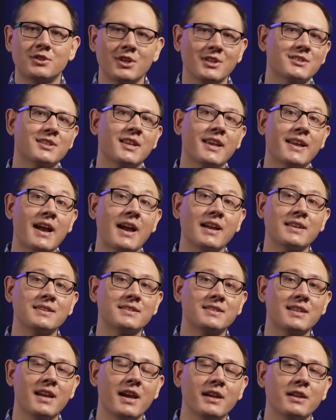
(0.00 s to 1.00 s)
Just like
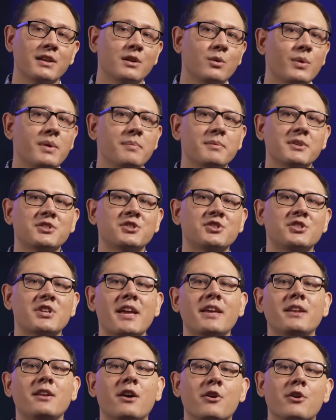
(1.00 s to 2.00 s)
Einstein, we must
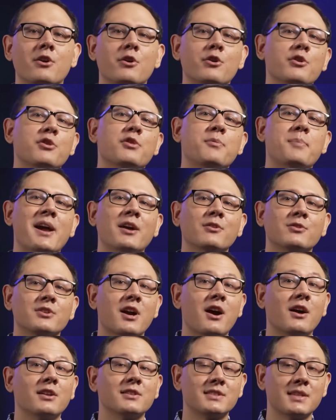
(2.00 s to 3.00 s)
shed our earthbound
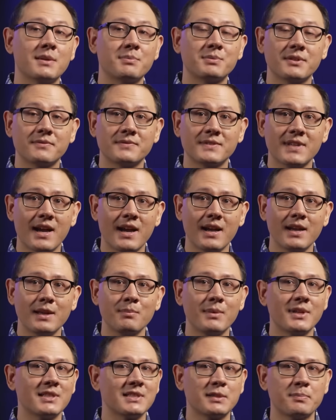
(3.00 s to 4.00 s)
concepts of
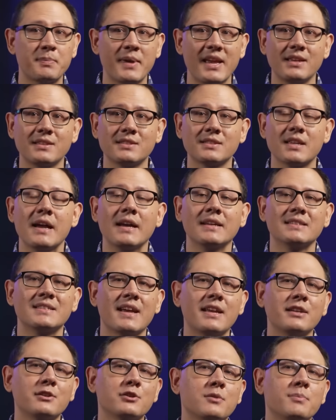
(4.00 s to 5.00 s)
time and space to
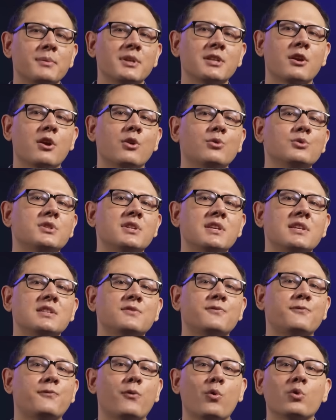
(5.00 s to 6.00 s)
enter
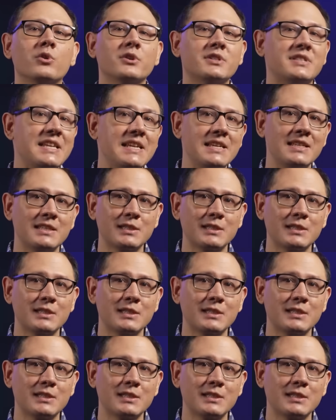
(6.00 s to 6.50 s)
Minkowski's 4D